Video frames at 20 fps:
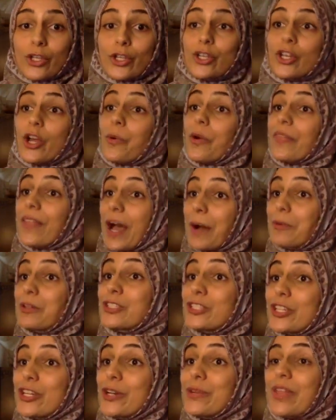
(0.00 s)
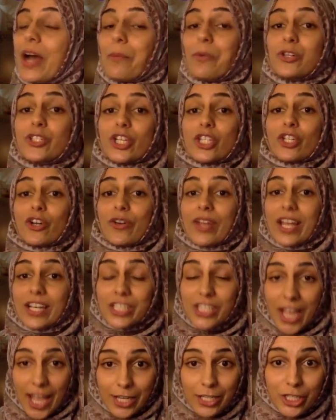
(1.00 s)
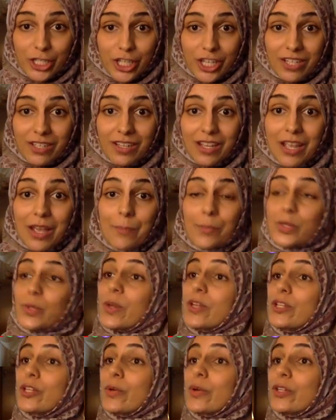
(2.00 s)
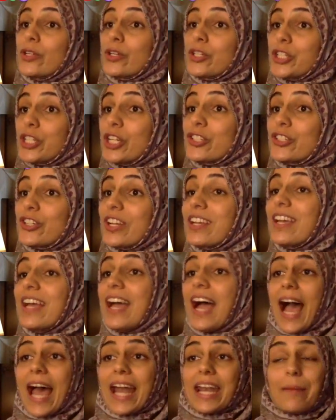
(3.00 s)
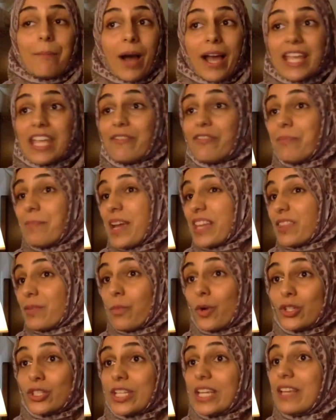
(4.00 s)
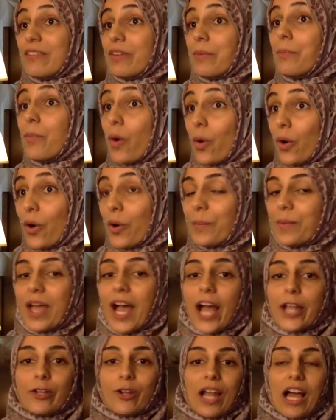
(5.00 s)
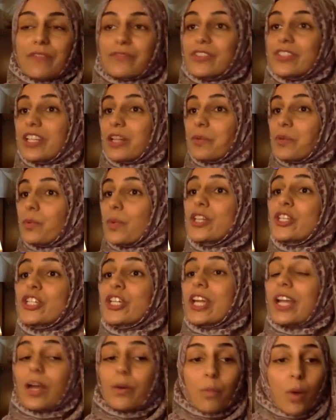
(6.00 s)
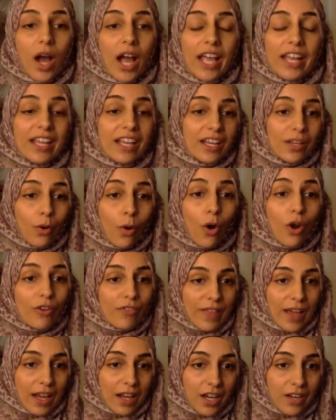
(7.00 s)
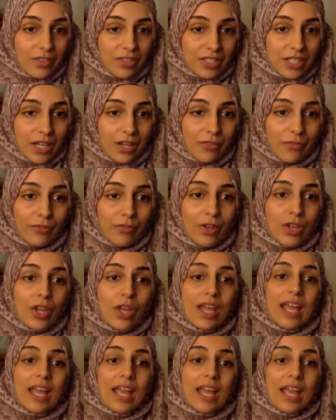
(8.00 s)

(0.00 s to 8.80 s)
You know what that will do? That will just create tension between you and your children, and it might even make them want it even more. And you'll have to deal with whinging and whining and all of that kind of stuff.